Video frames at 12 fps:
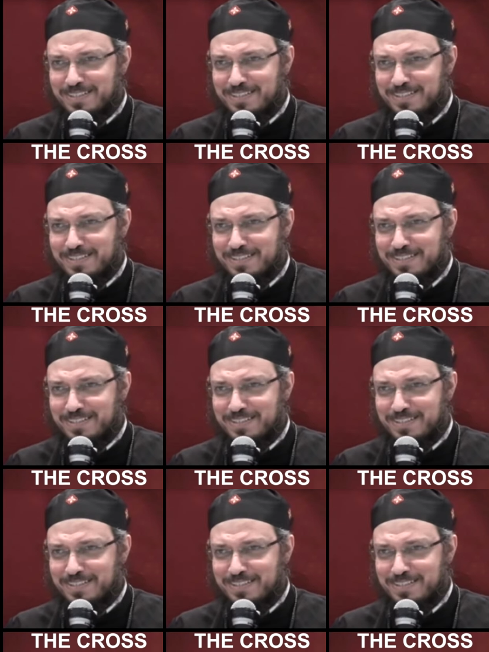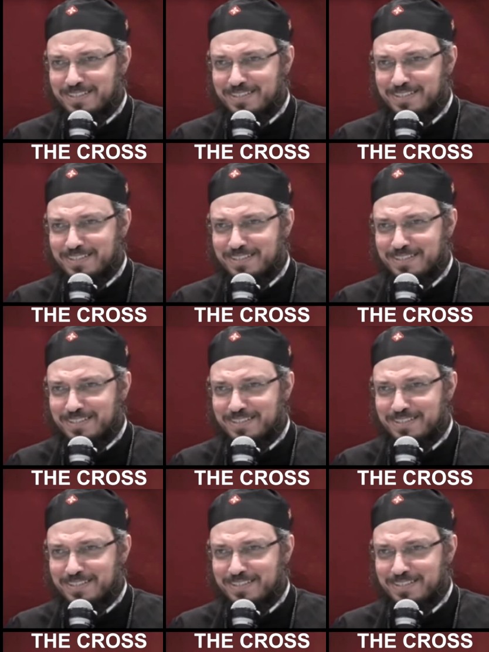
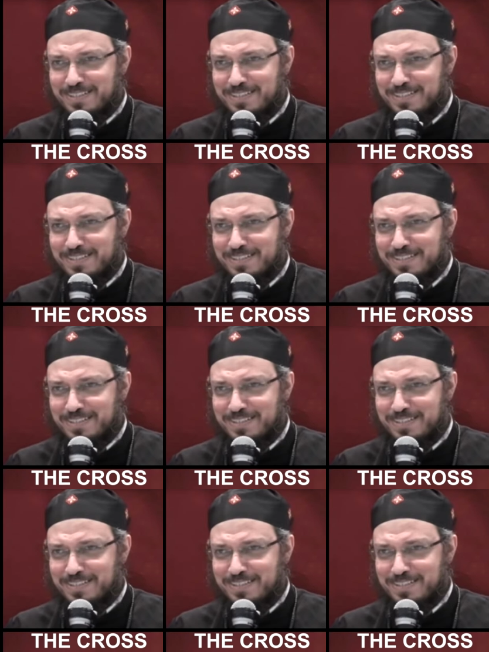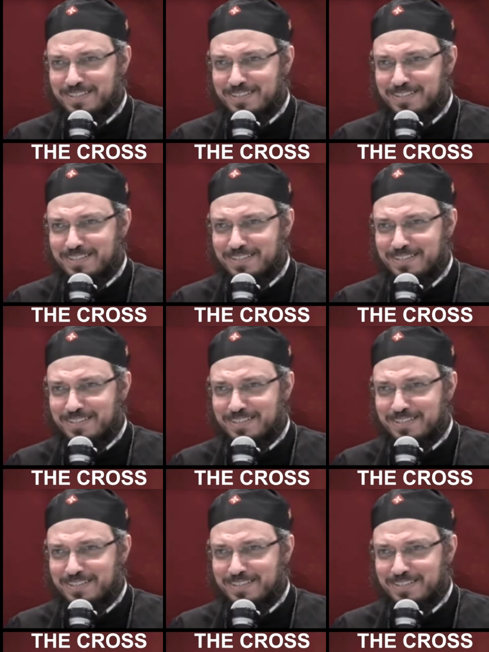
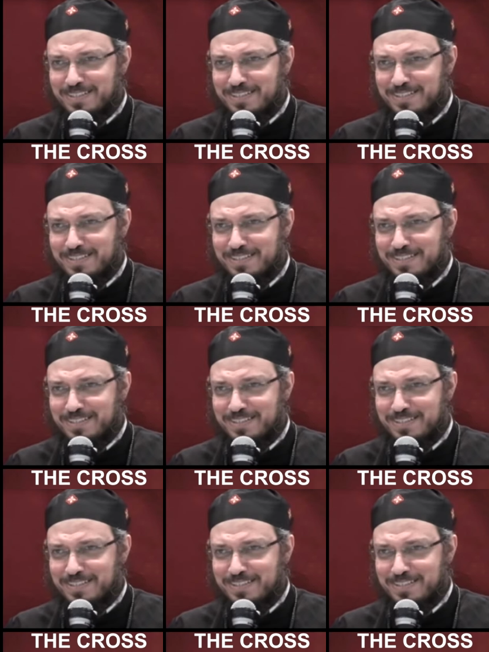The face doesn't move, so there is nothing to read.